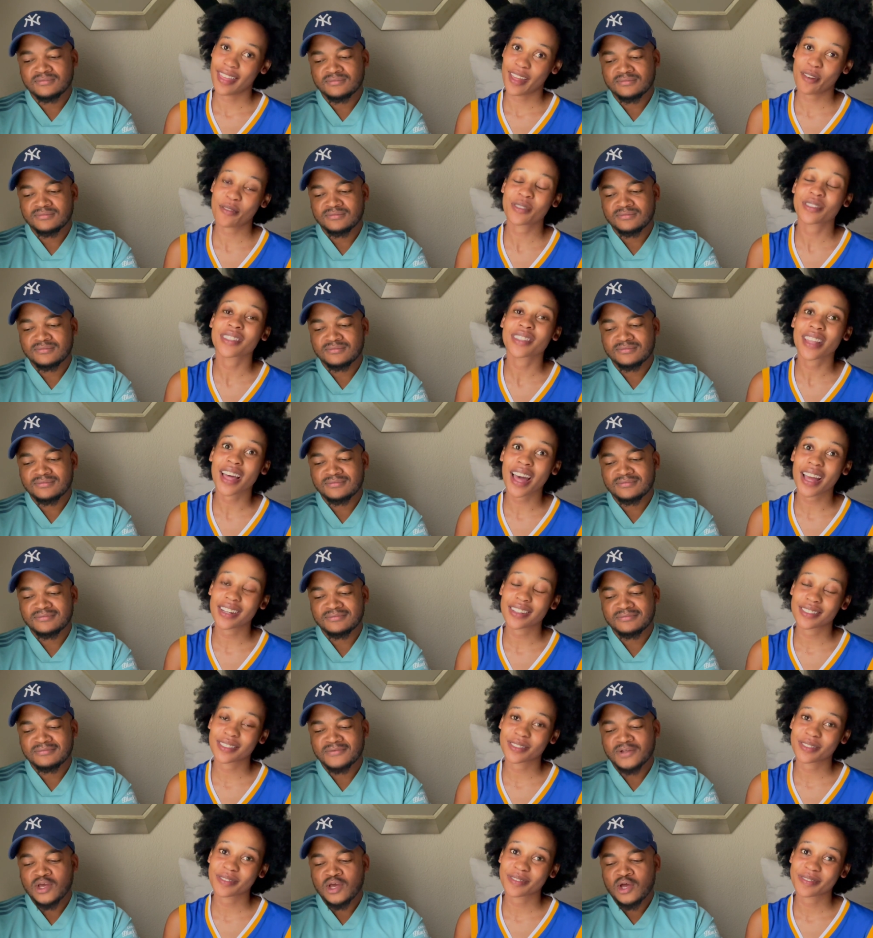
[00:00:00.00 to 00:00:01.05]
Speaker 1: was that.
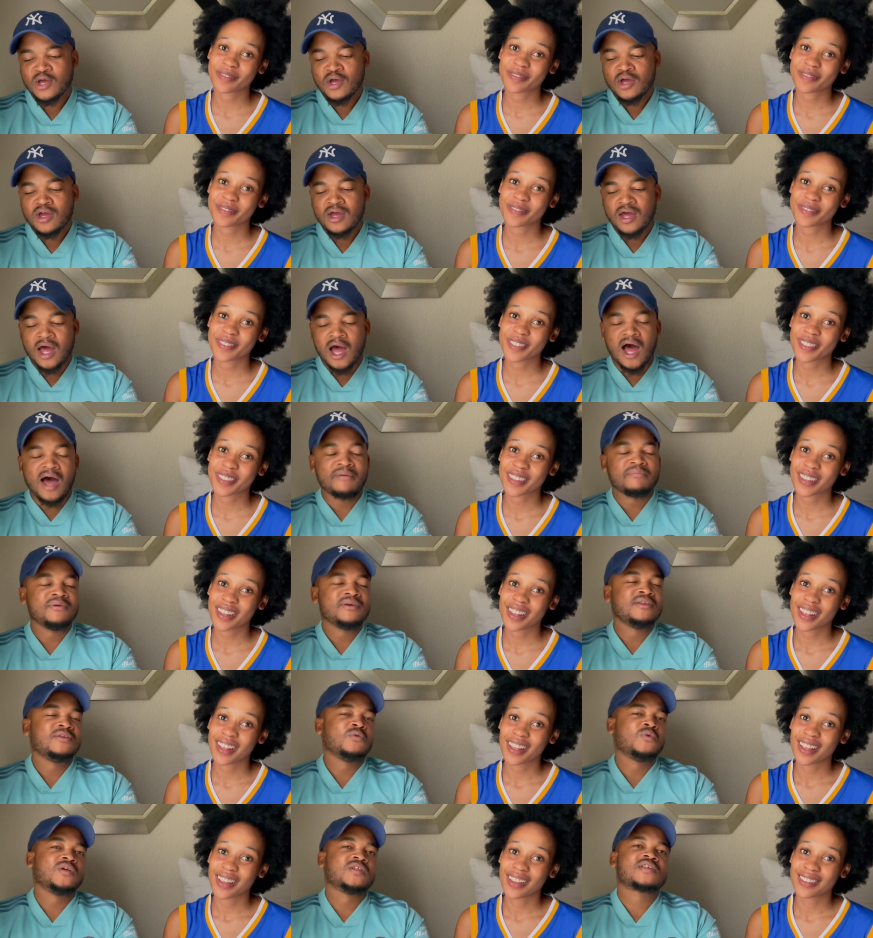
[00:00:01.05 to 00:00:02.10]
Speaker 2: I
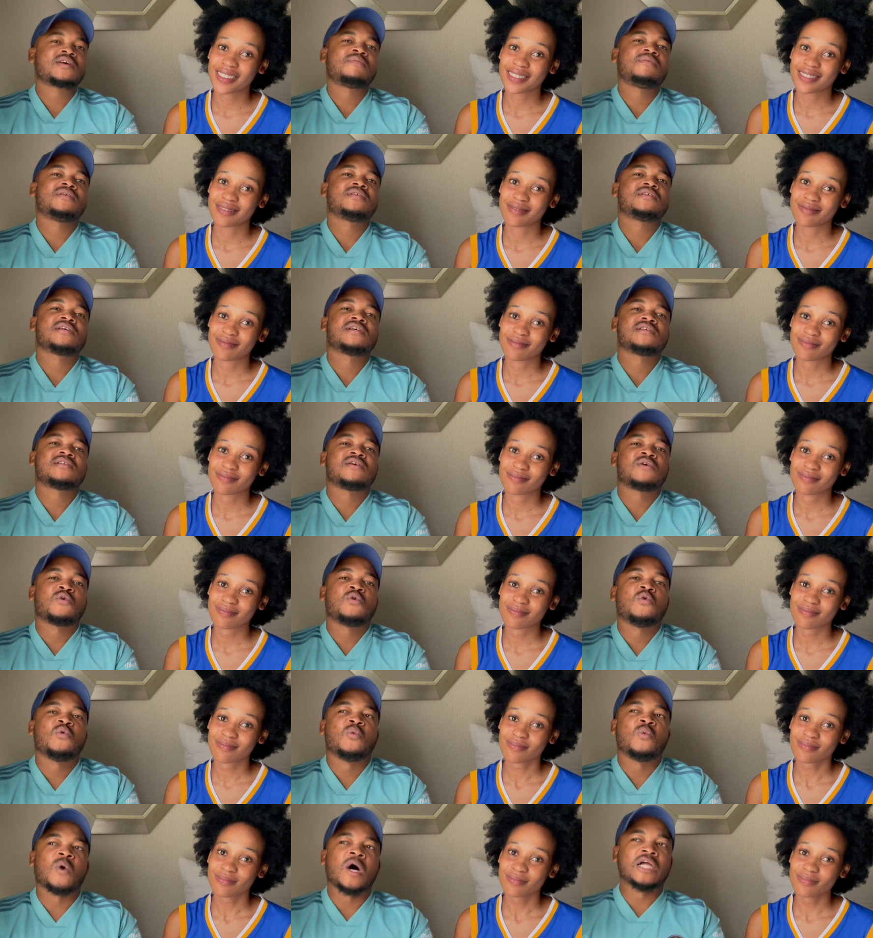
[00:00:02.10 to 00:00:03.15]
mean, when someone says they
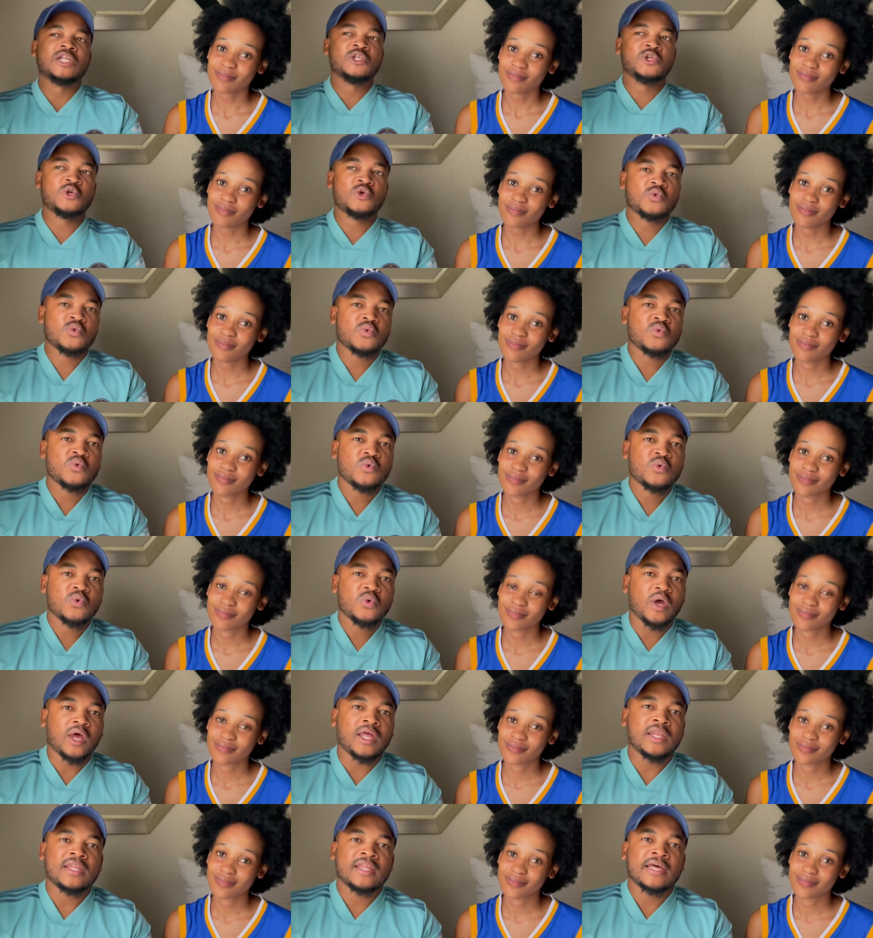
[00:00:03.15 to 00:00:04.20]
don't want you
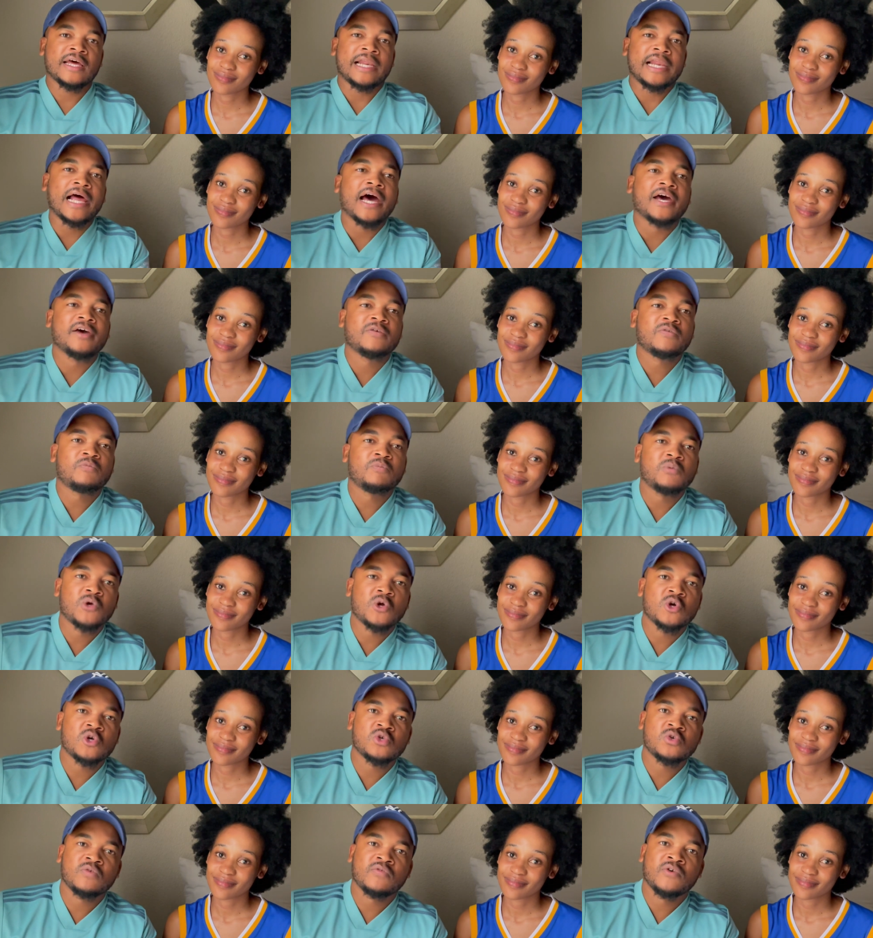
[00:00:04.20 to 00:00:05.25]
in their life
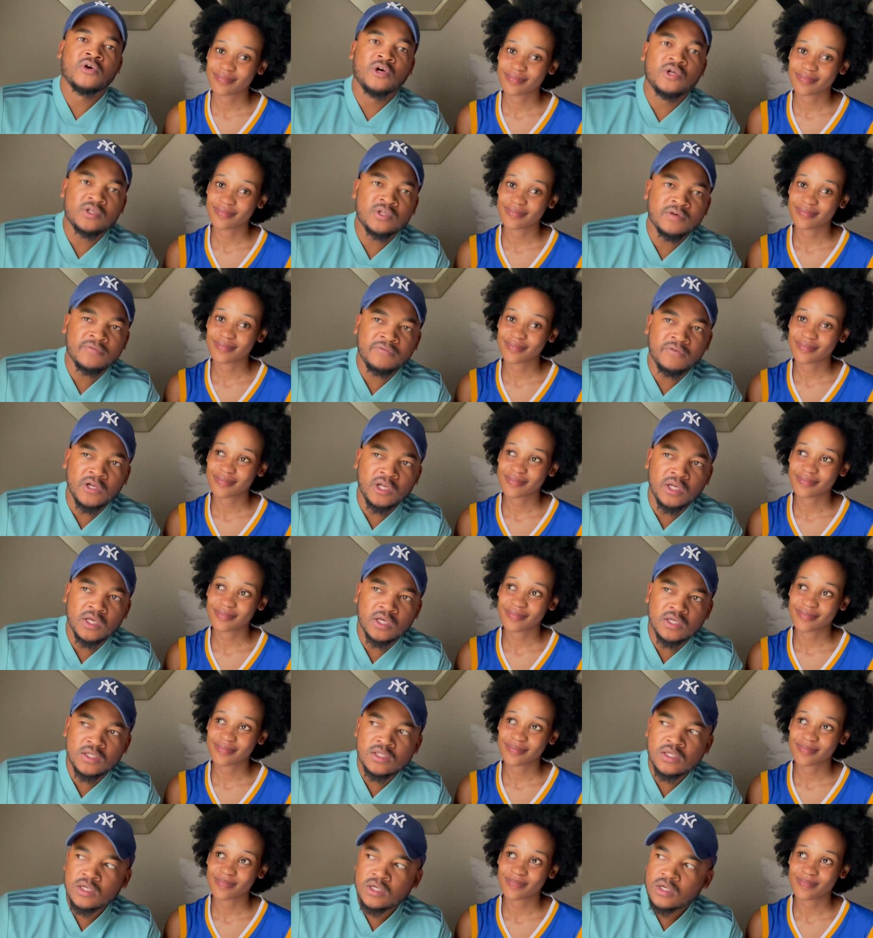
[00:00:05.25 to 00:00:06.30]
because you've hurt their
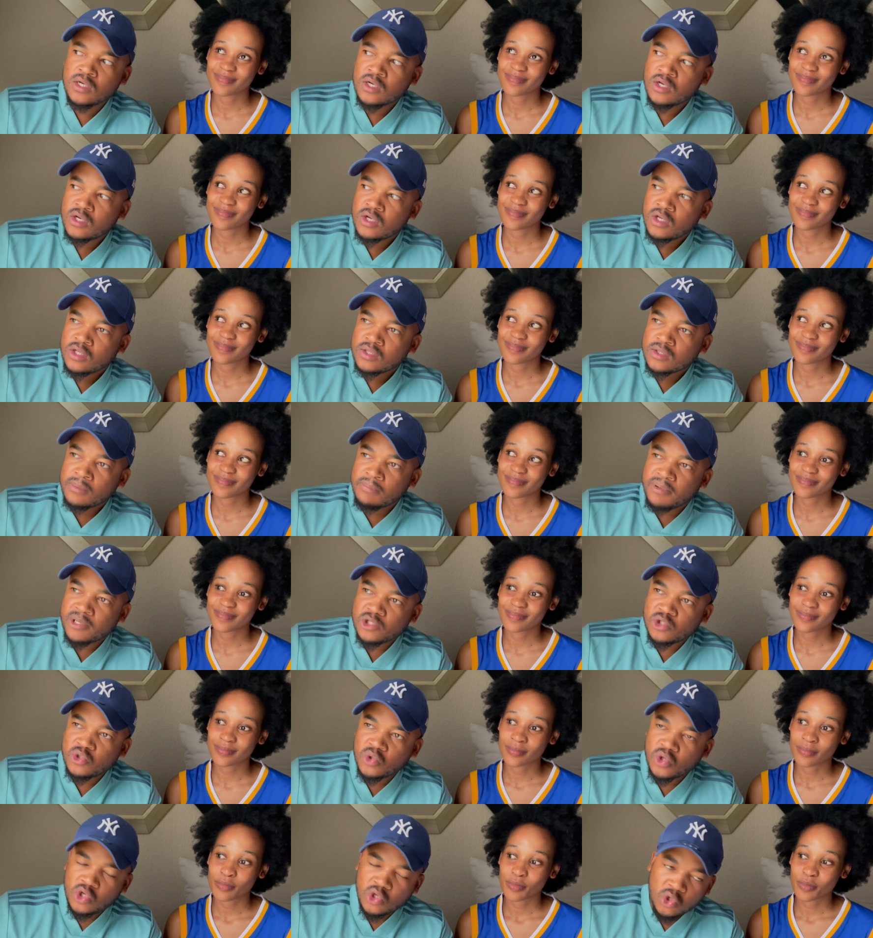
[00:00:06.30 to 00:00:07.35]
feelings, the best
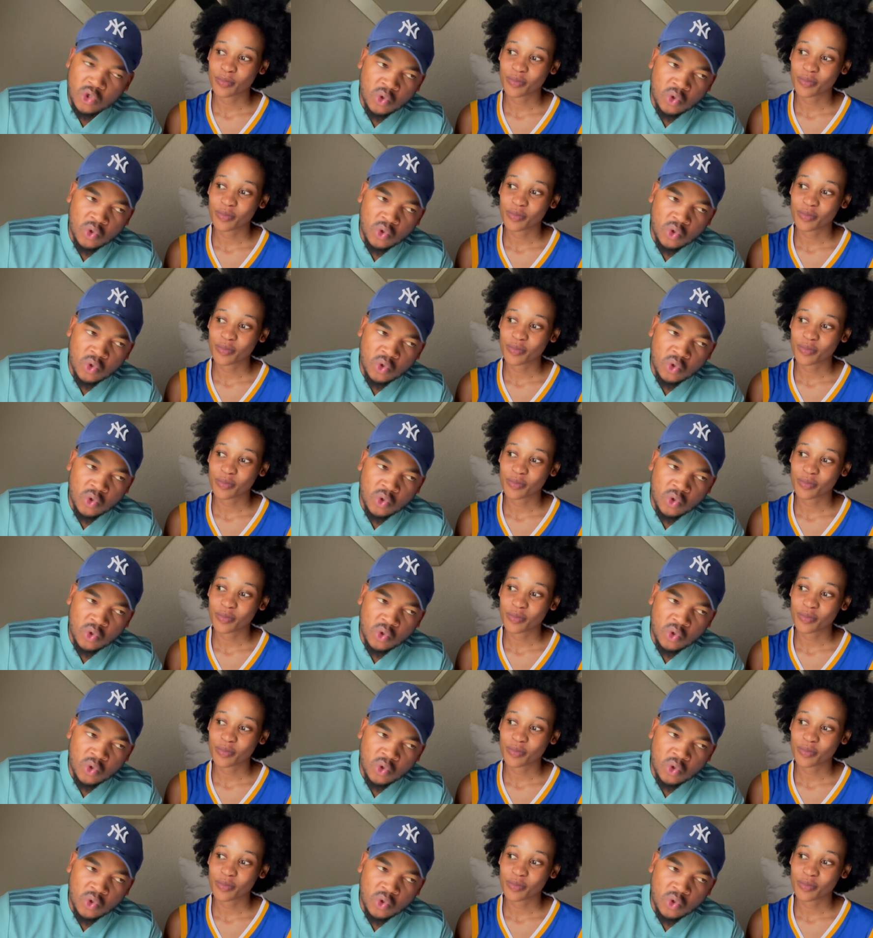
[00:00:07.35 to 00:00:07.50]
you can